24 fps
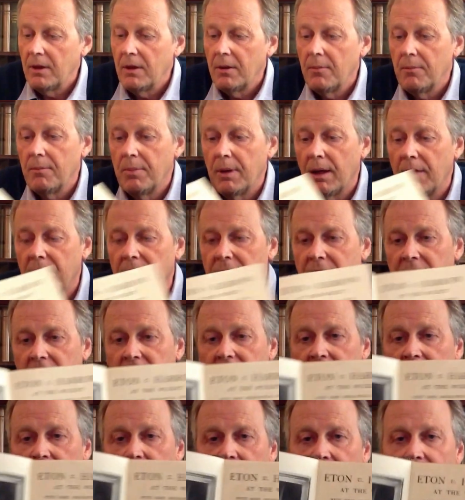but
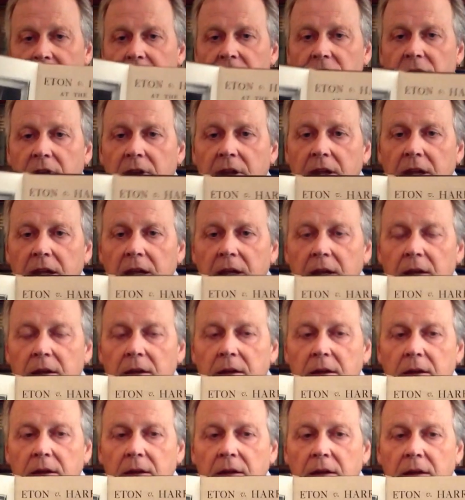this is the
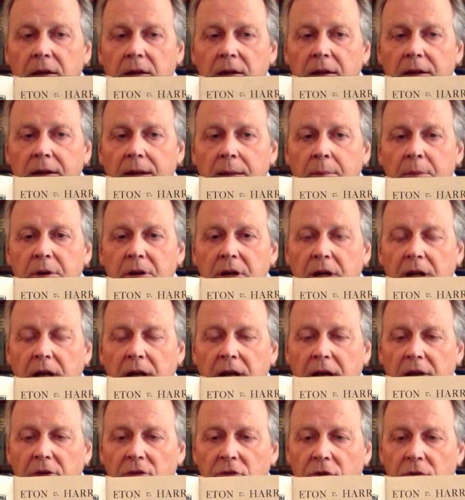limited
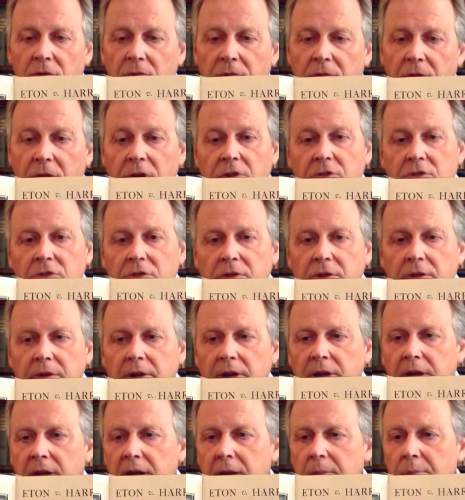edition version
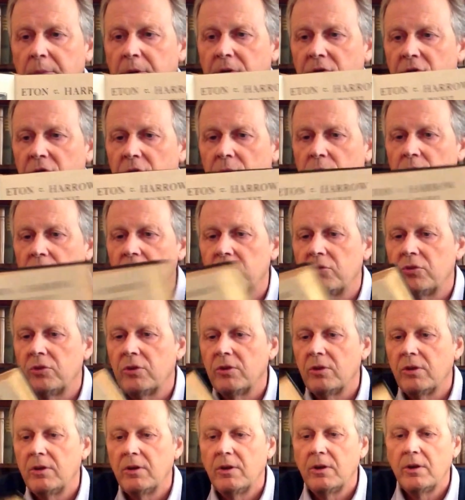that he produced.
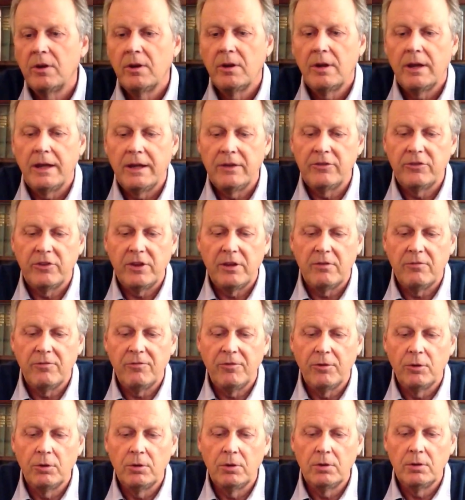It's in
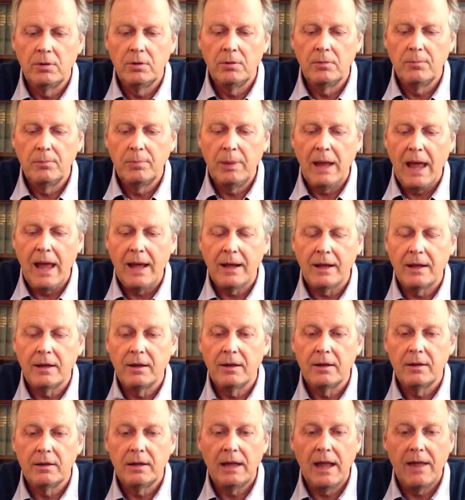full black
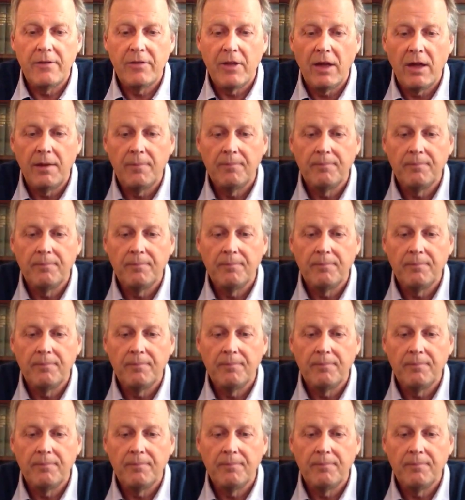leather,